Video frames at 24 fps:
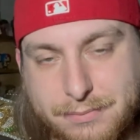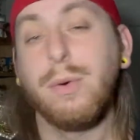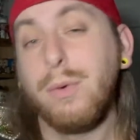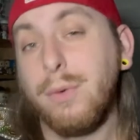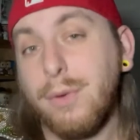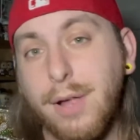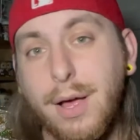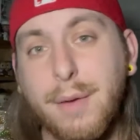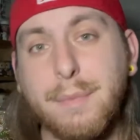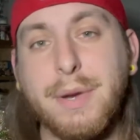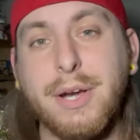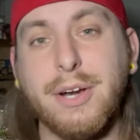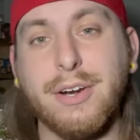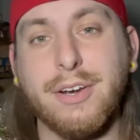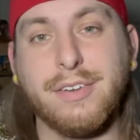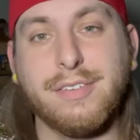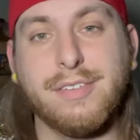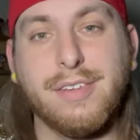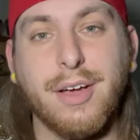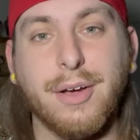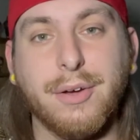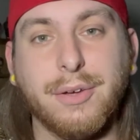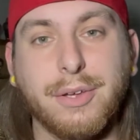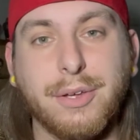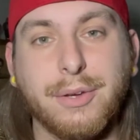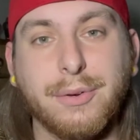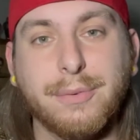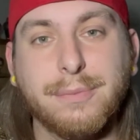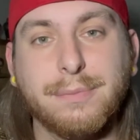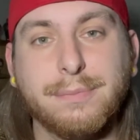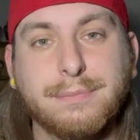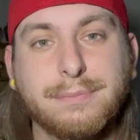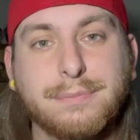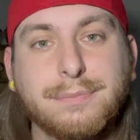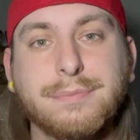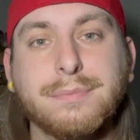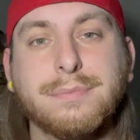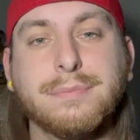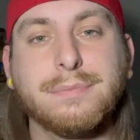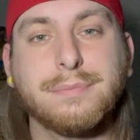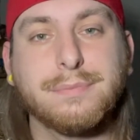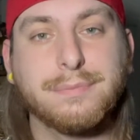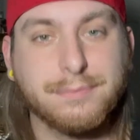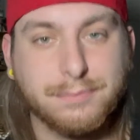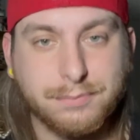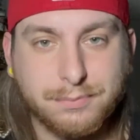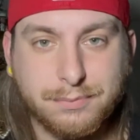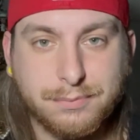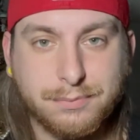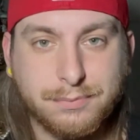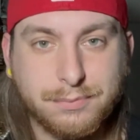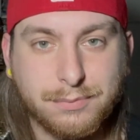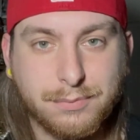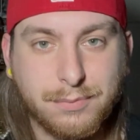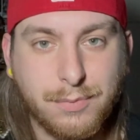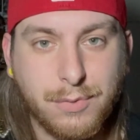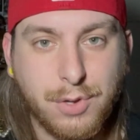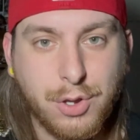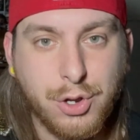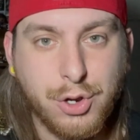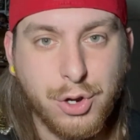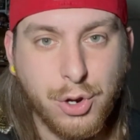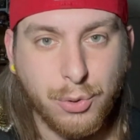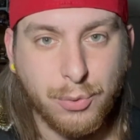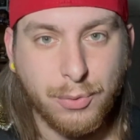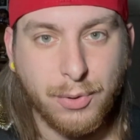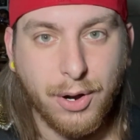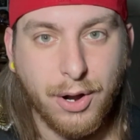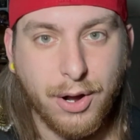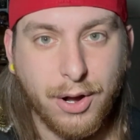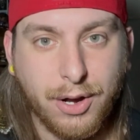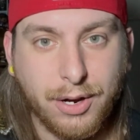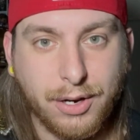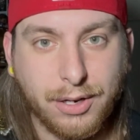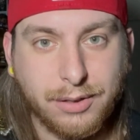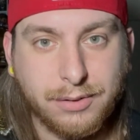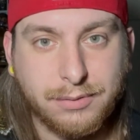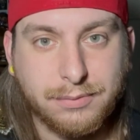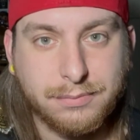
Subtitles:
Well, I'm here to tell you, you're wrong.